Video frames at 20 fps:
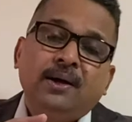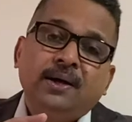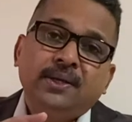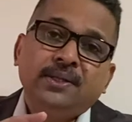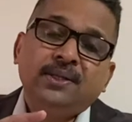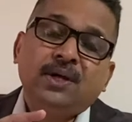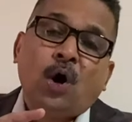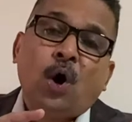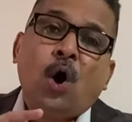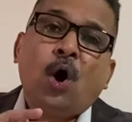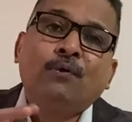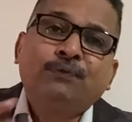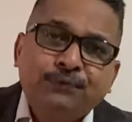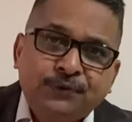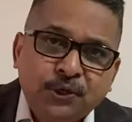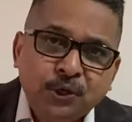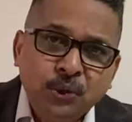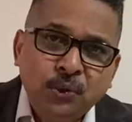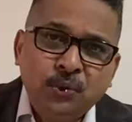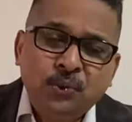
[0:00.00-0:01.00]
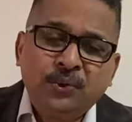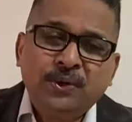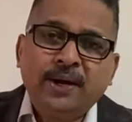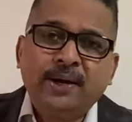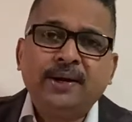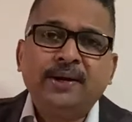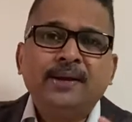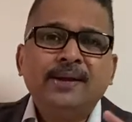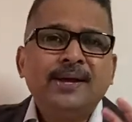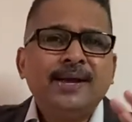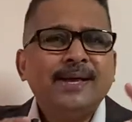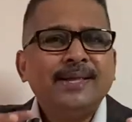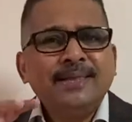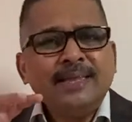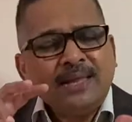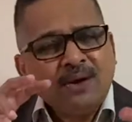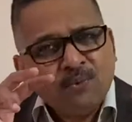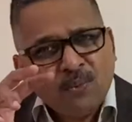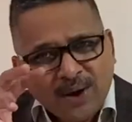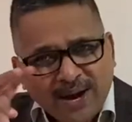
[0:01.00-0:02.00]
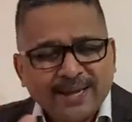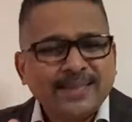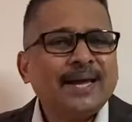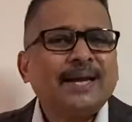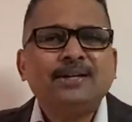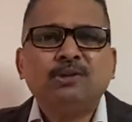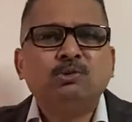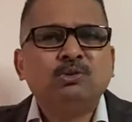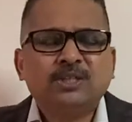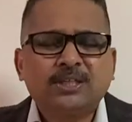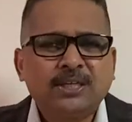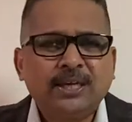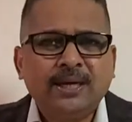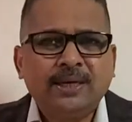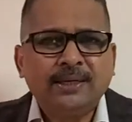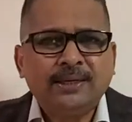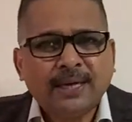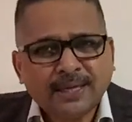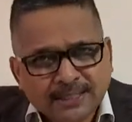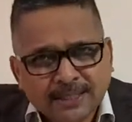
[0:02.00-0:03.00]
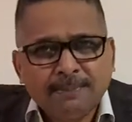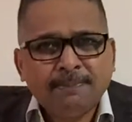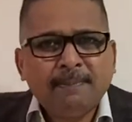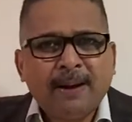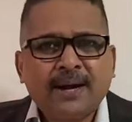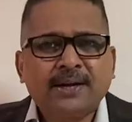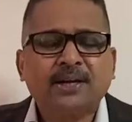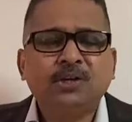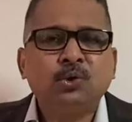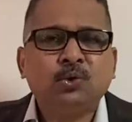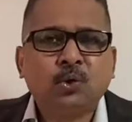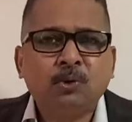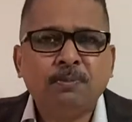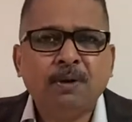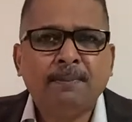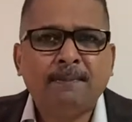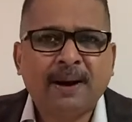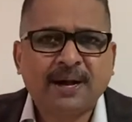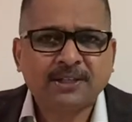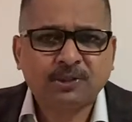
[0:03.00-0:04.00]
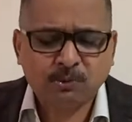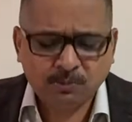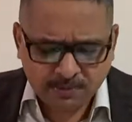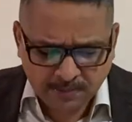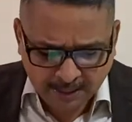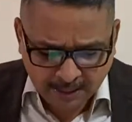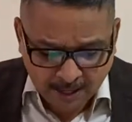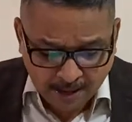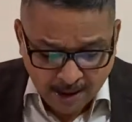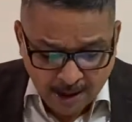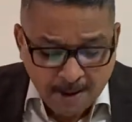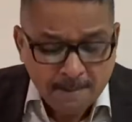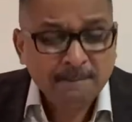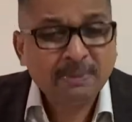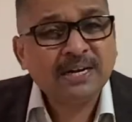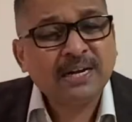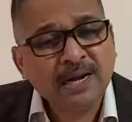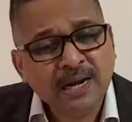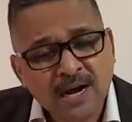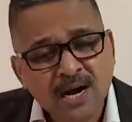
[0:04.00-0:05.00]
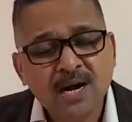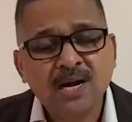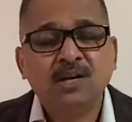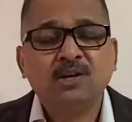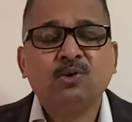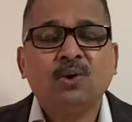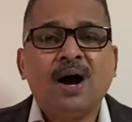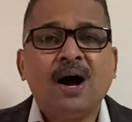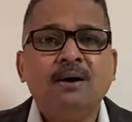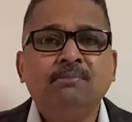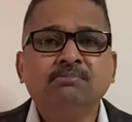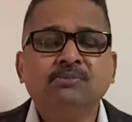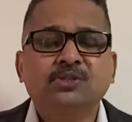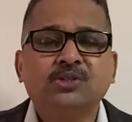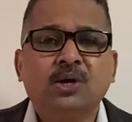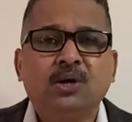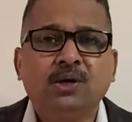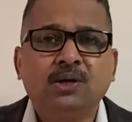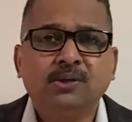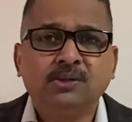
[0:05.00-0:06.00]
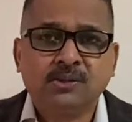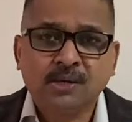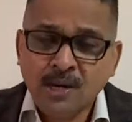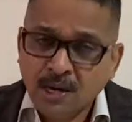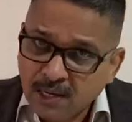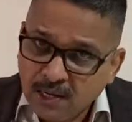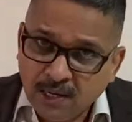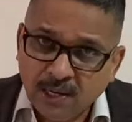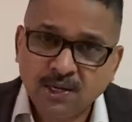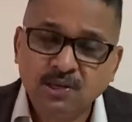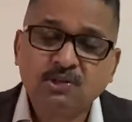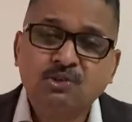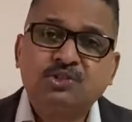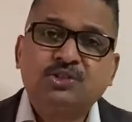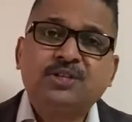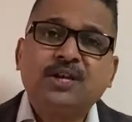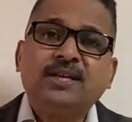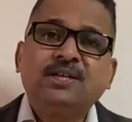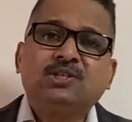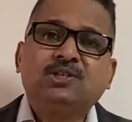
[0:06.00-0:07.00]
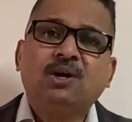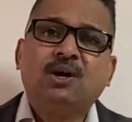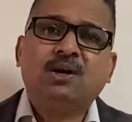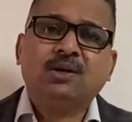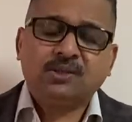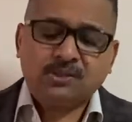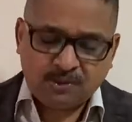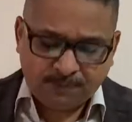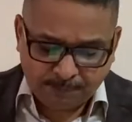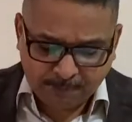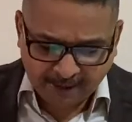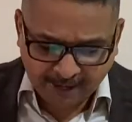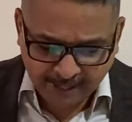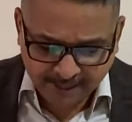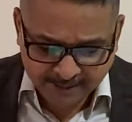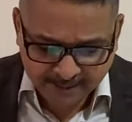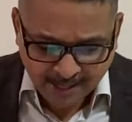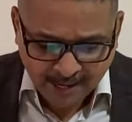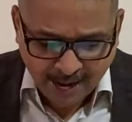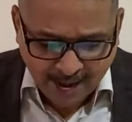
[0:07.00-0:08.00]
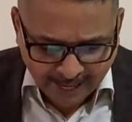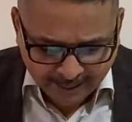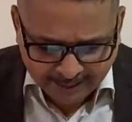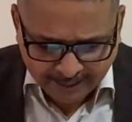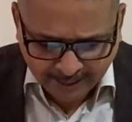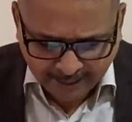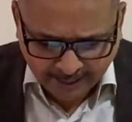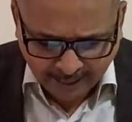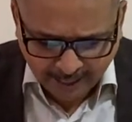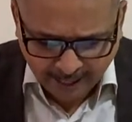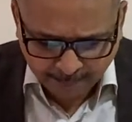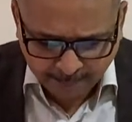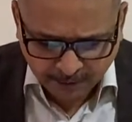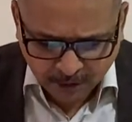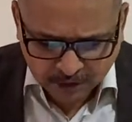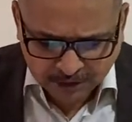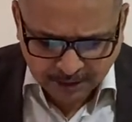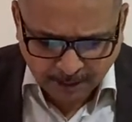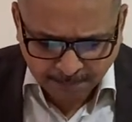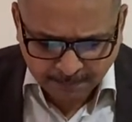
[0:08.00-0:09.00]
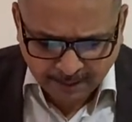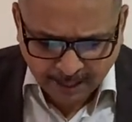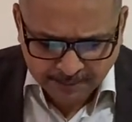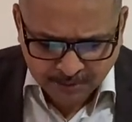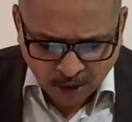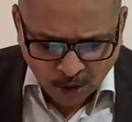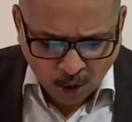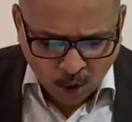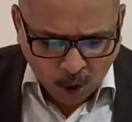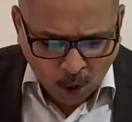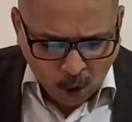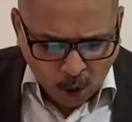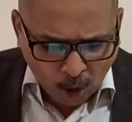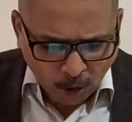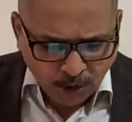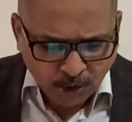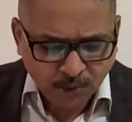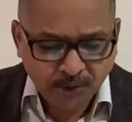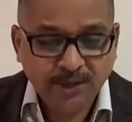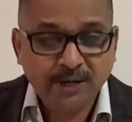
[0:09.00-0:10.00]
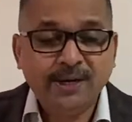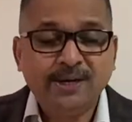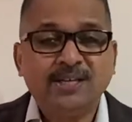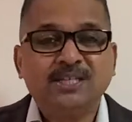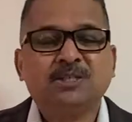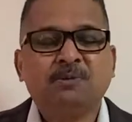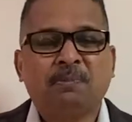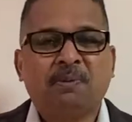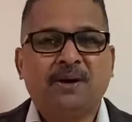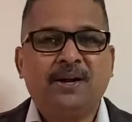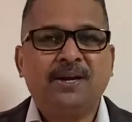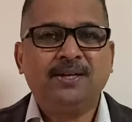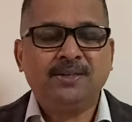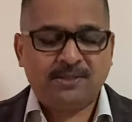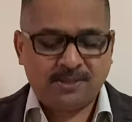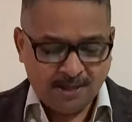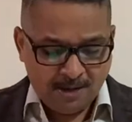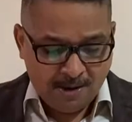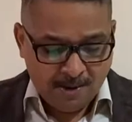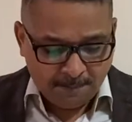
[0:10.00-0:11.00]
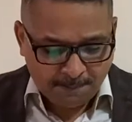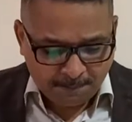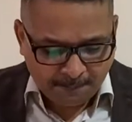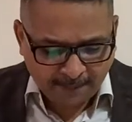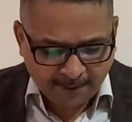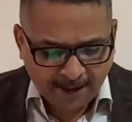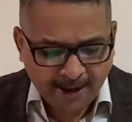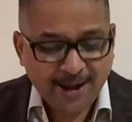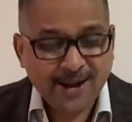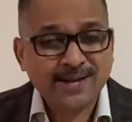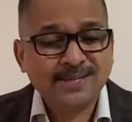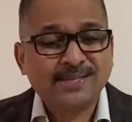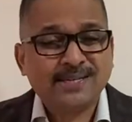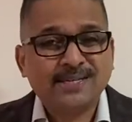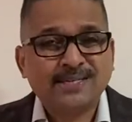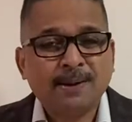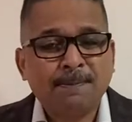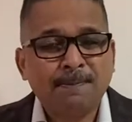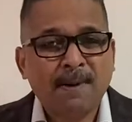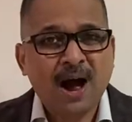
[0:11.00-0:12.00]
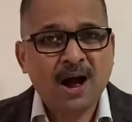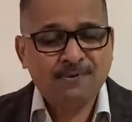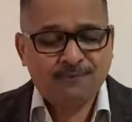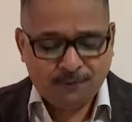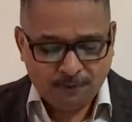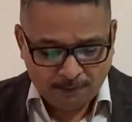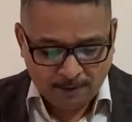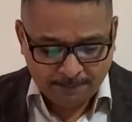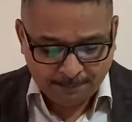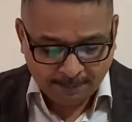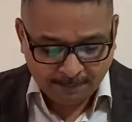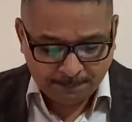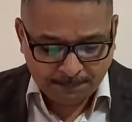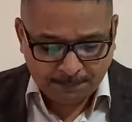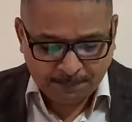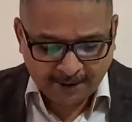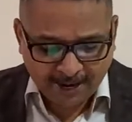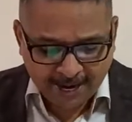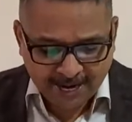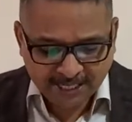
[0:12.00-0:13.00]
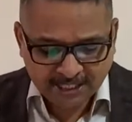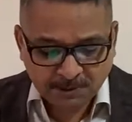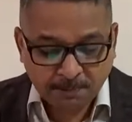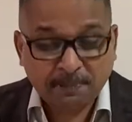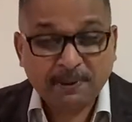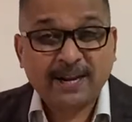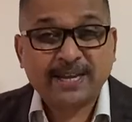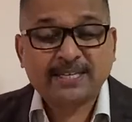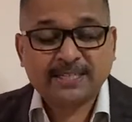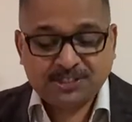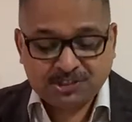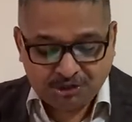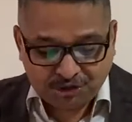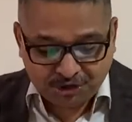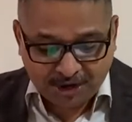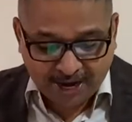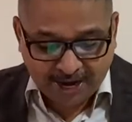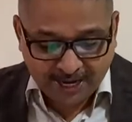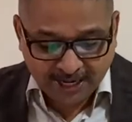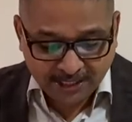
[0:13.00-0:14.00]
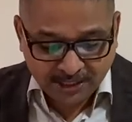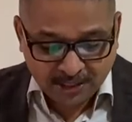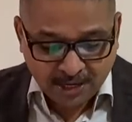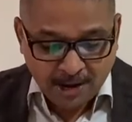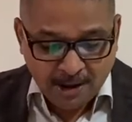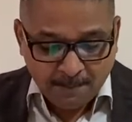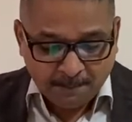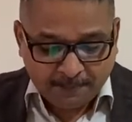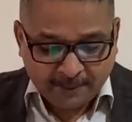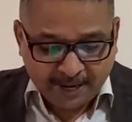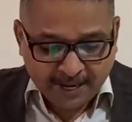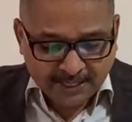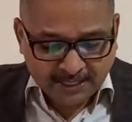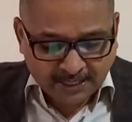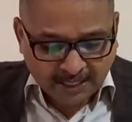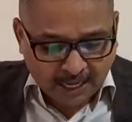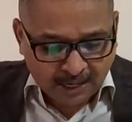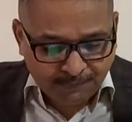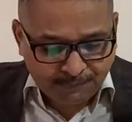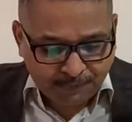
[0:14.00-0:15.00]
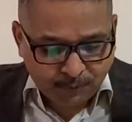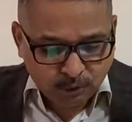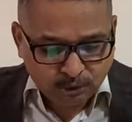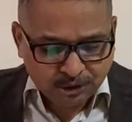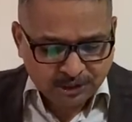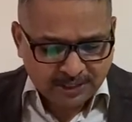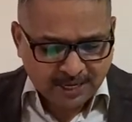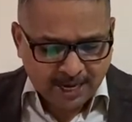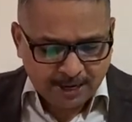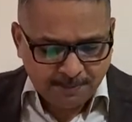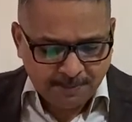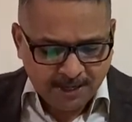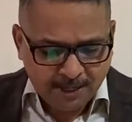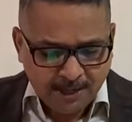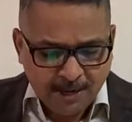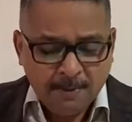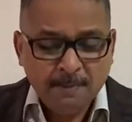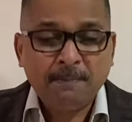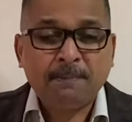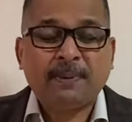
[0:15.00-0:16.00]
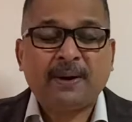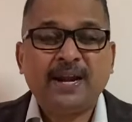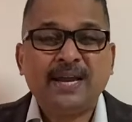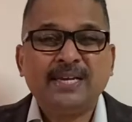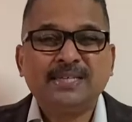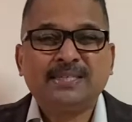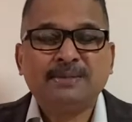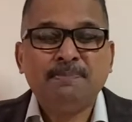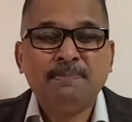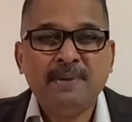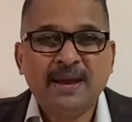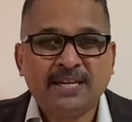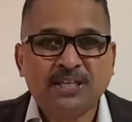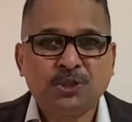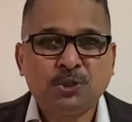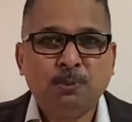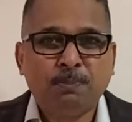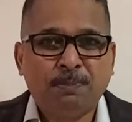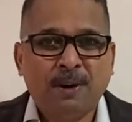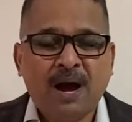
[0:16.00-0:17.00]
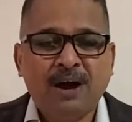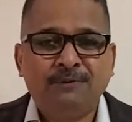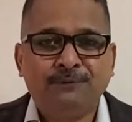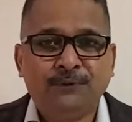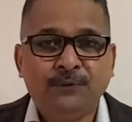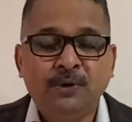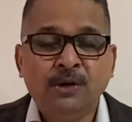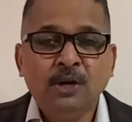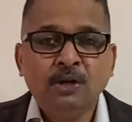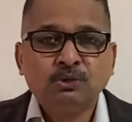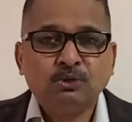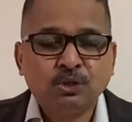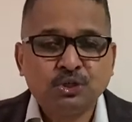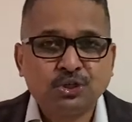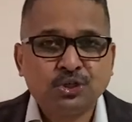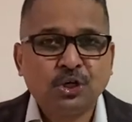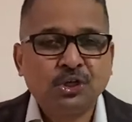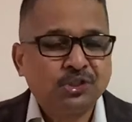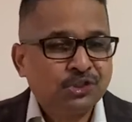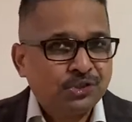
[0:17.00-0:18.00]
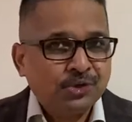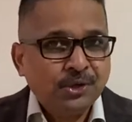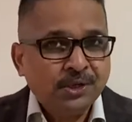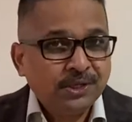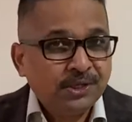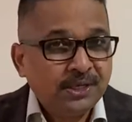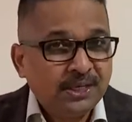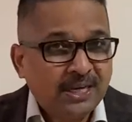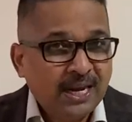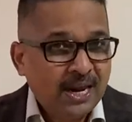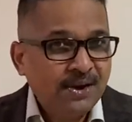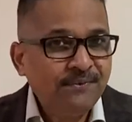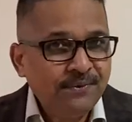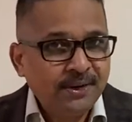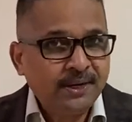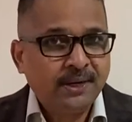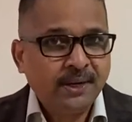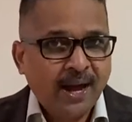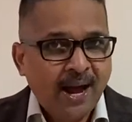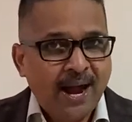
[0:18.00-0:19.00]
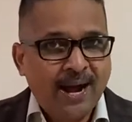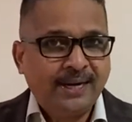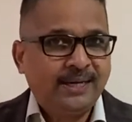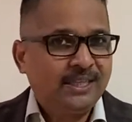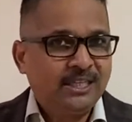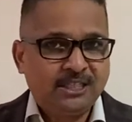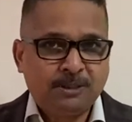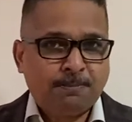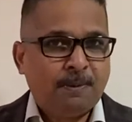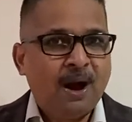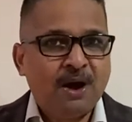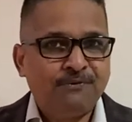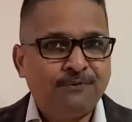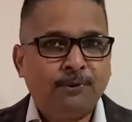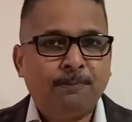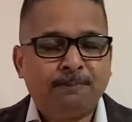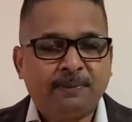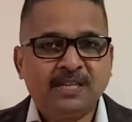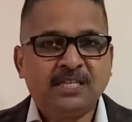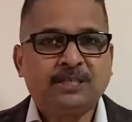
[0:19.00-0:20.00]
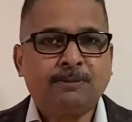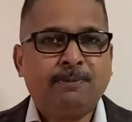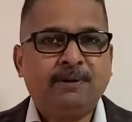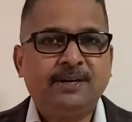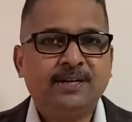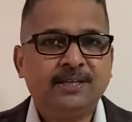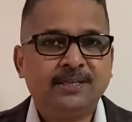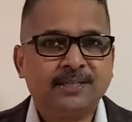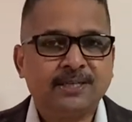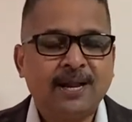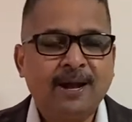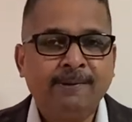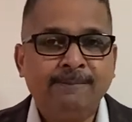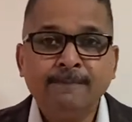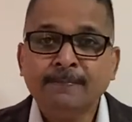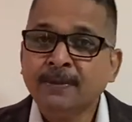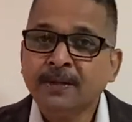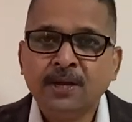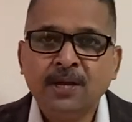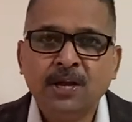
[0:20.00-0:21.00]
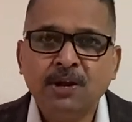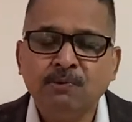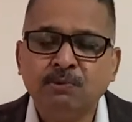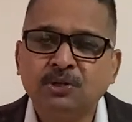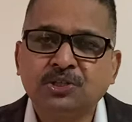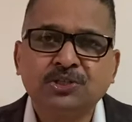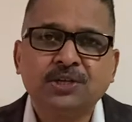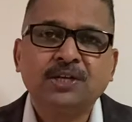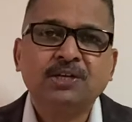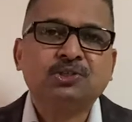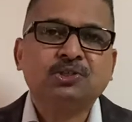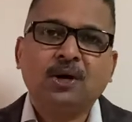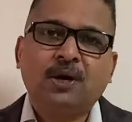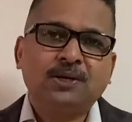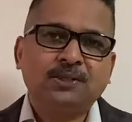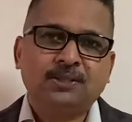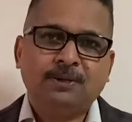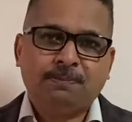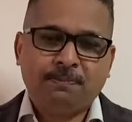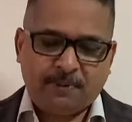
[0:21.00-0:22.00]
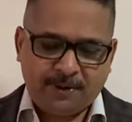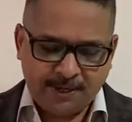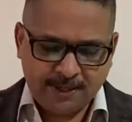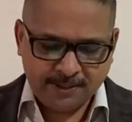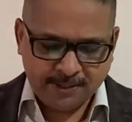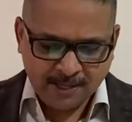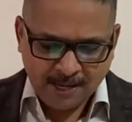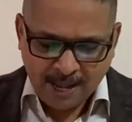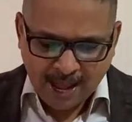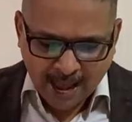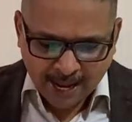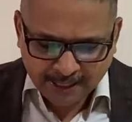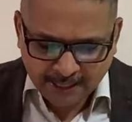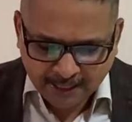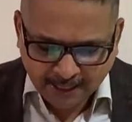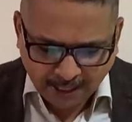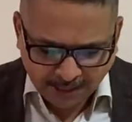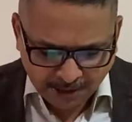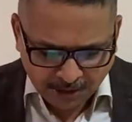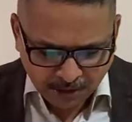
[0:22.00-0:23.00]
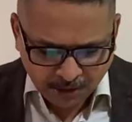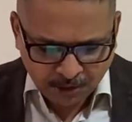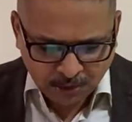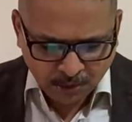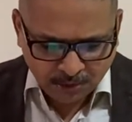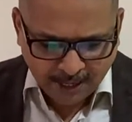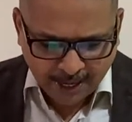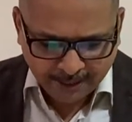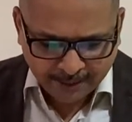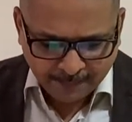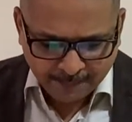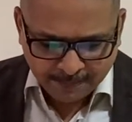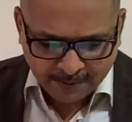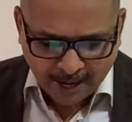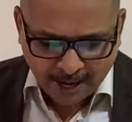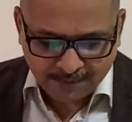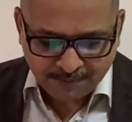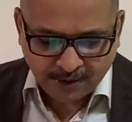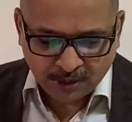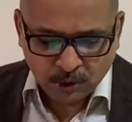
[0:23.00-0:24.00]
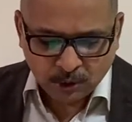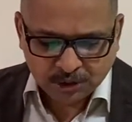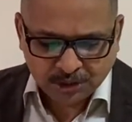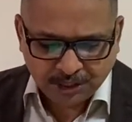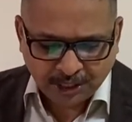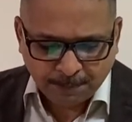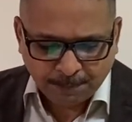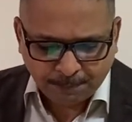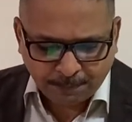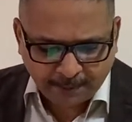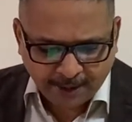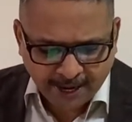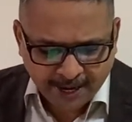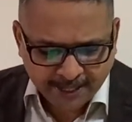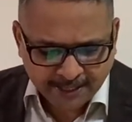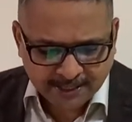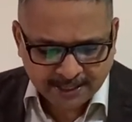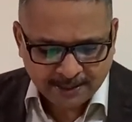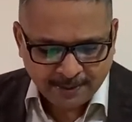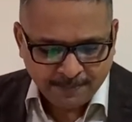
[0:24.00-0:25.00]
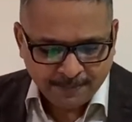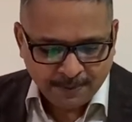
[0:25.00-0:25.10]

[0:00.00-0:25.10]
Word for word: in the off tune and in the way that you sing doesn't matter you could be a bathroom singer but learn to hum songs learn to sing songs of praise and declare because sometimes all you need is praise Praise is a powerful weapon. Praise breaks chains. Praise confuses the enemy. Praise makes you powerful. So, church, David had this powerful principle in his life. He would sing songs of praise and he continued to do that. And when you sing praise,